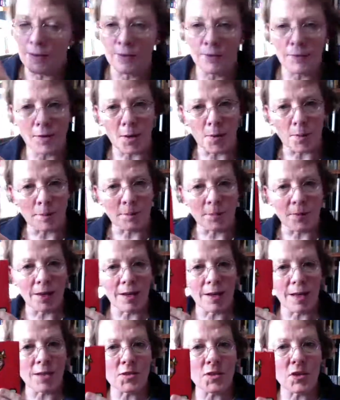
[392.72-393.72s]
So
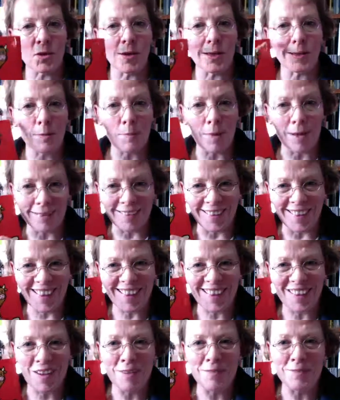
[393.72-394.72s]
enjoy the
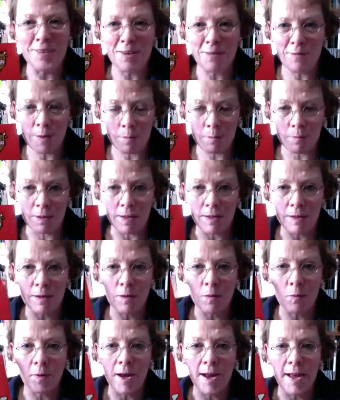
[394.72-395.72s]
month of November,
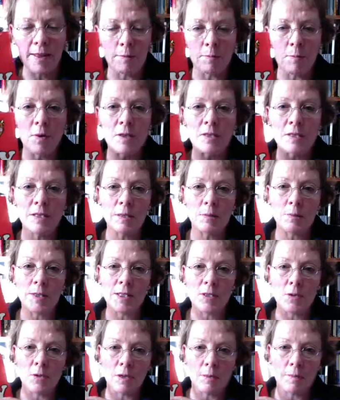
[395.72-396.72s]
where the books that
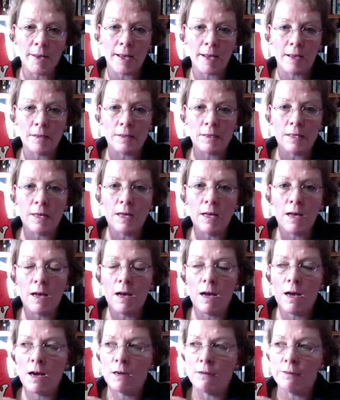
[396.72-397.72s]
we talk about
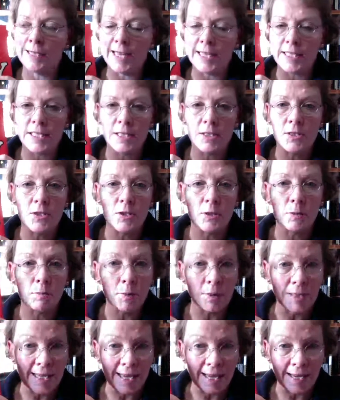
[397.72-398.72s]
are related to
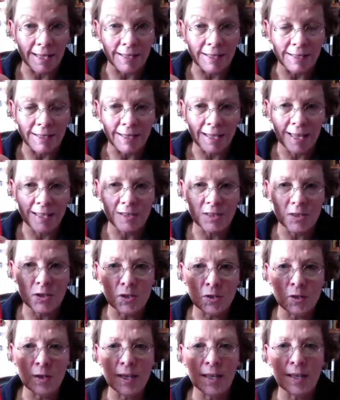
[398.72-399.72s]
bullying, and
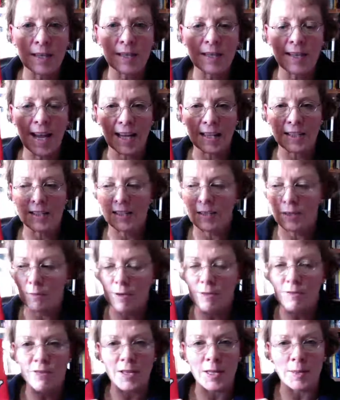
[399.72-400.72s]
enjoy the next
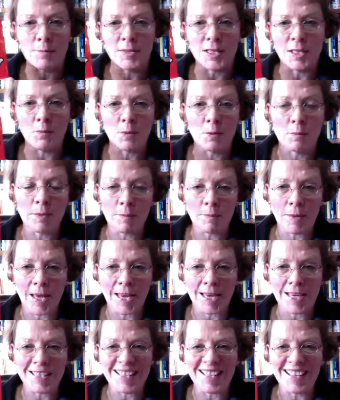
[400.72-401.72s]
3 films that will be
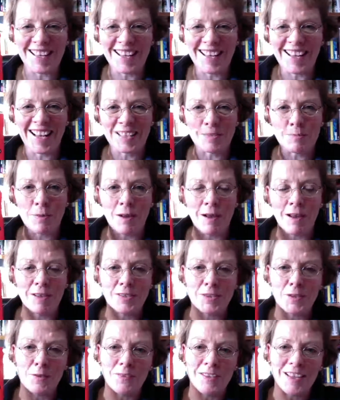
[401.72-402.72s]
made as
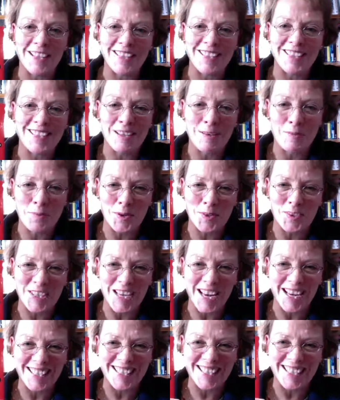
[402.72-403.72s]
part of this
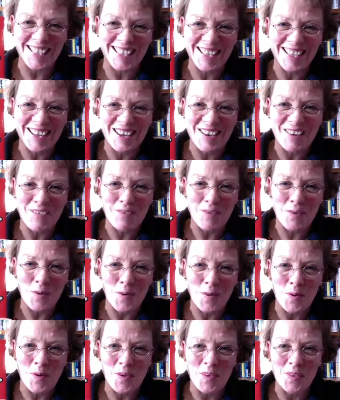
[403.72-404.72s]
project
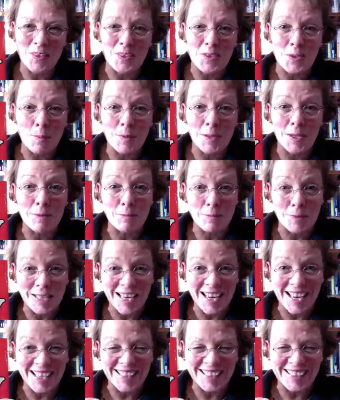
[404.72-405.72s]
for the topic of
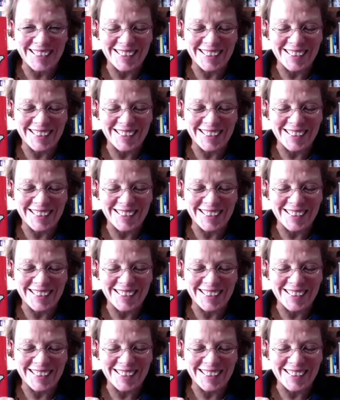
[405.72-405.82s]
bullying.